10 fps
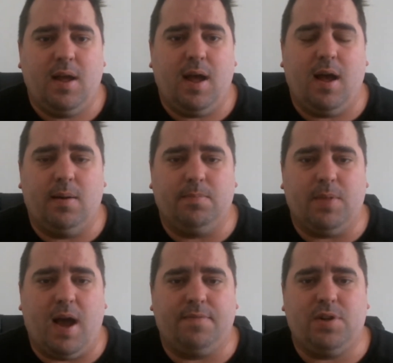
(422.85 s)

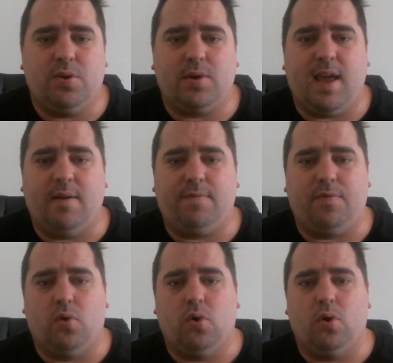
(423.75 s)
After you account
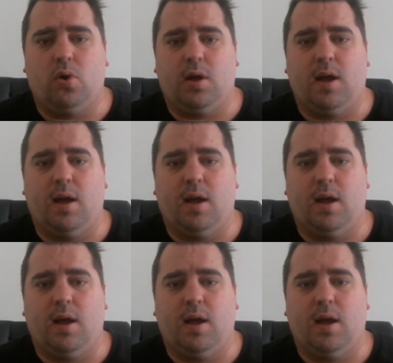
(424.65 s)
for